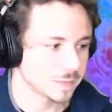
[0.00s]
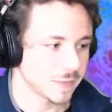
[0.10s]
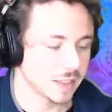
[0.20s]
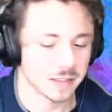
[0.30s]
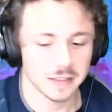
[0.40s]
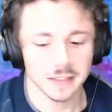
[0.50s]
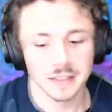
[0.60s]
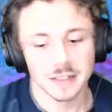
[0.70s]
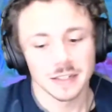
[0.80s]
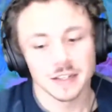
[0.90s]
And
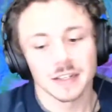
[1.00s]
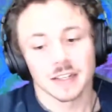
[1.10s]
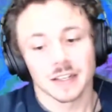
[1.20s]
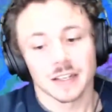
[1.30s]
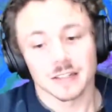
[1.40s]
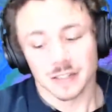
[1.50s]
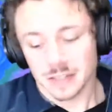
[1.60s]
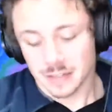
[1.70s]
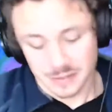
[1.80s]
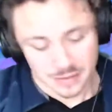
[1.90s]
there's a
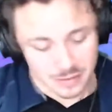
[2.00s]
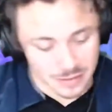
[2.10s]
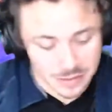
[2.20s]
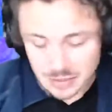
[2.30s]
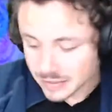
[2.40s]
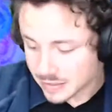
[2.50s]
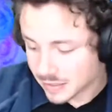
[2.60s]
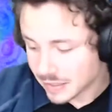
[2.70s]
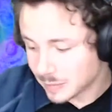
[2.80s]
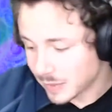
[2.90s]
lot of things to
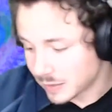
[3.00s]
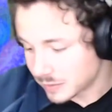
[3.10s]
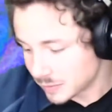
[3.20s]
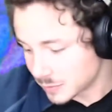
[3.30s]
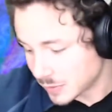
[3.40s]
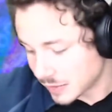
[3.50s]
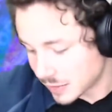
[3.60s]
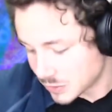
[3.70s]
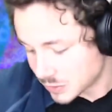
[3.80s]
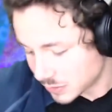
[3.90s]
think about with
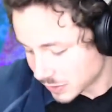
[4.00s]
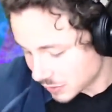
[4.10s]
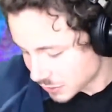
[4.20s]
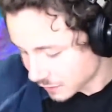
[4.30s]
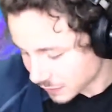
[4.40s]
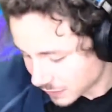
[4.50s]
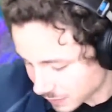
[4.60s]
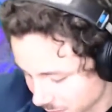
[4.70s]
engineering, because you have to